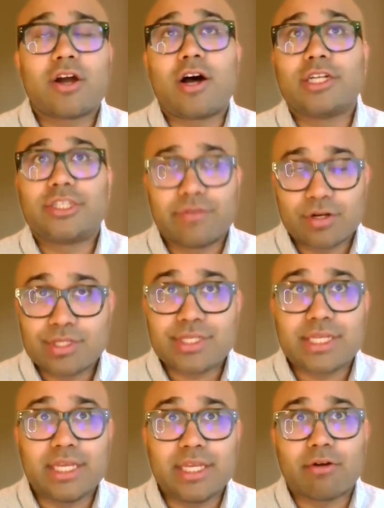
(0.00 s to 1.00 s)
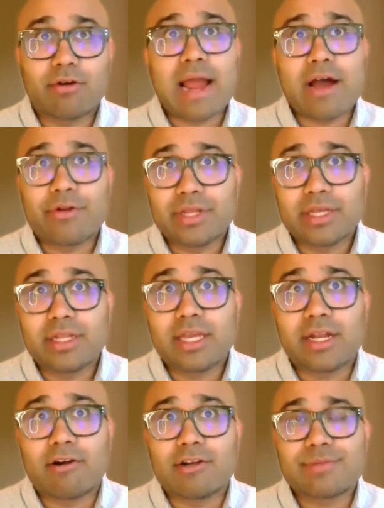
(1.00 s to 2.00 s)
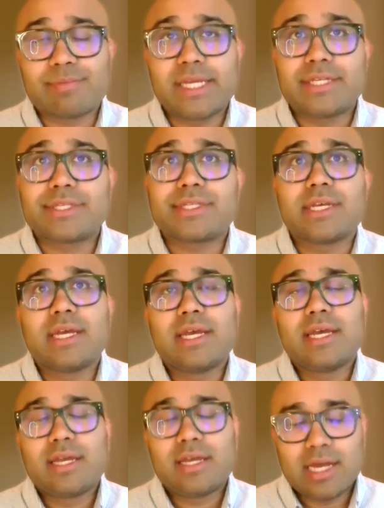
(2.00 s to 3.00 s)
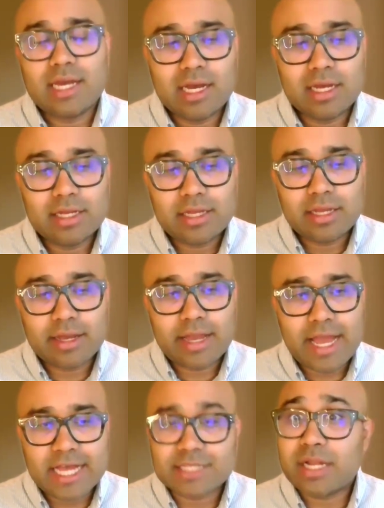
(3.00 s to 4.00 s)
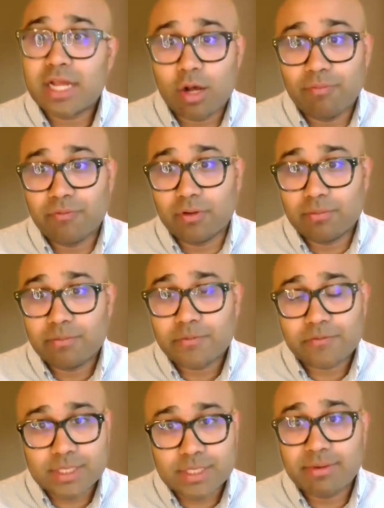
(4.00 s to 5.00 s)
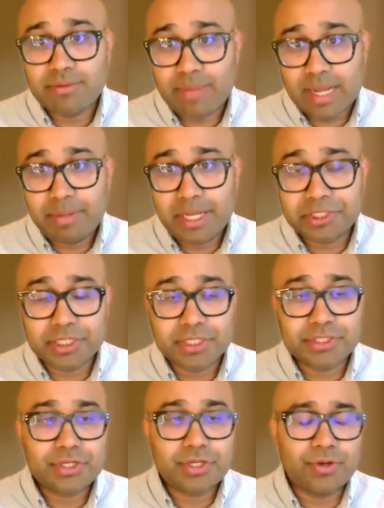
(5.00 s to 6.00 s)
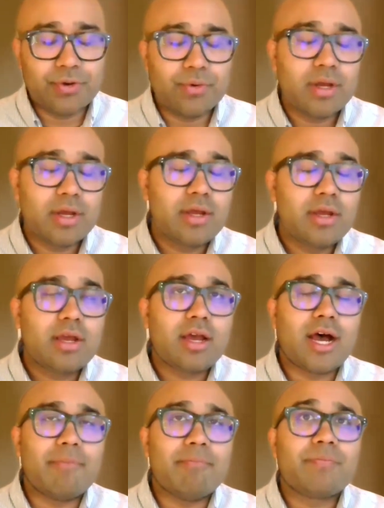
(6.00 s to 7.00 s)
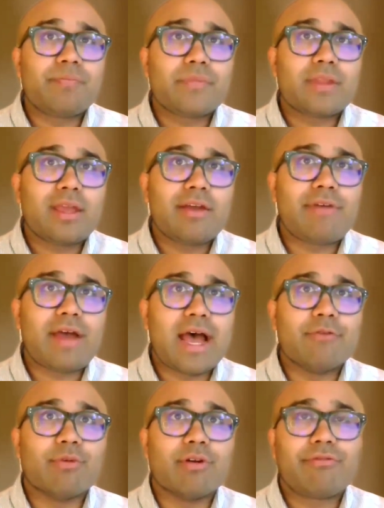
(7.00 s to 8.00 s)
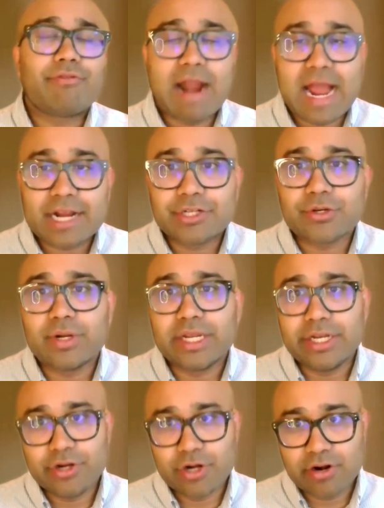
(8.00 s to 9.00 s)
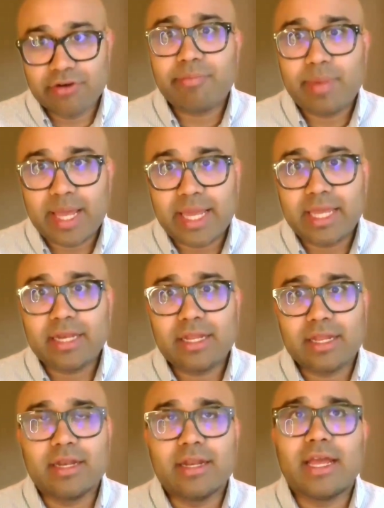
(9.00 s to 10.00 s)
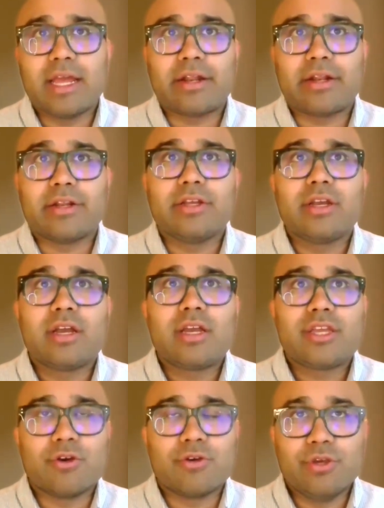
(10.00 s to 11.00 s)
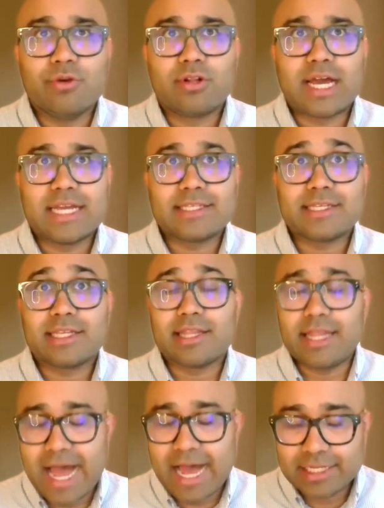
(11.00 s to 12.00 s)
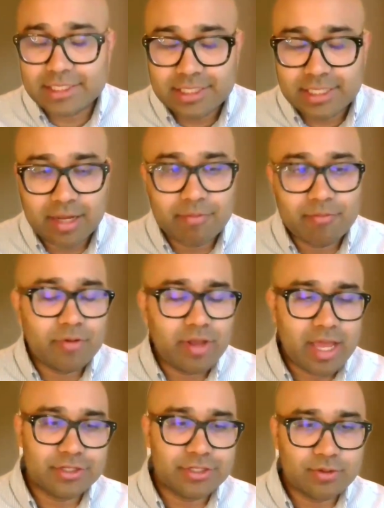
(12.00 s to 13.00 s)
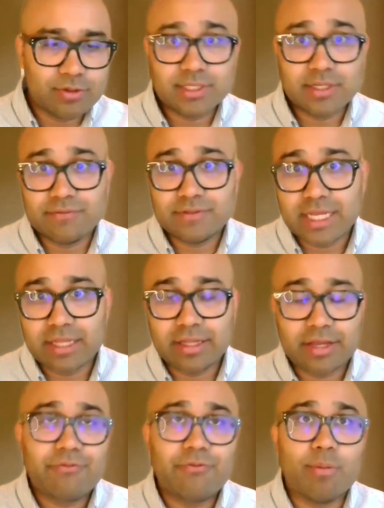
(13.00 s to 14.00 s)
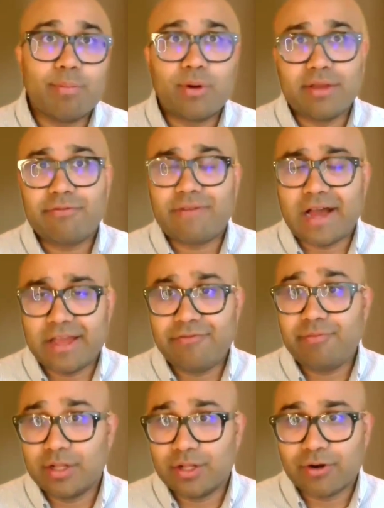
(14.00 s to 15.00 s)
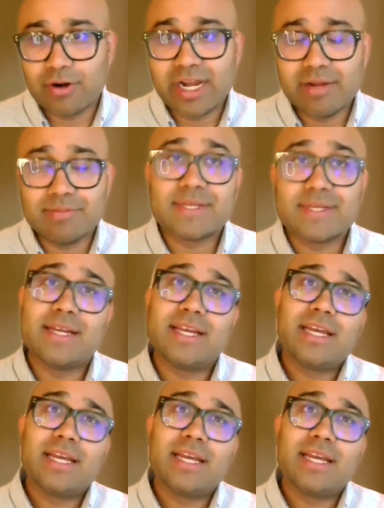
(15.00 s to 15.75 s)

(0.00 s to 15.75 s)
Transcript: controversy around it in our space, has been helpful for some of my patients who have had refractory nerve pain, and utilizing that at a dose of, say, like 4.5 milligrams.